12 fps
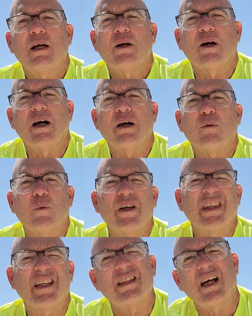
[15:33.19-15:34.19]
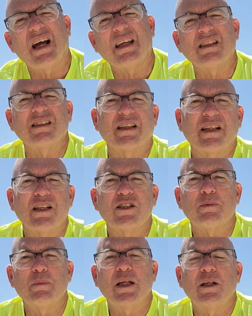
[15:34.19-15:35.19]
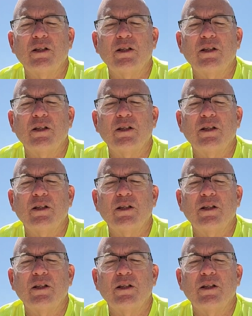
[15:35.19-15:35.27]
Uh, when the tide is against me,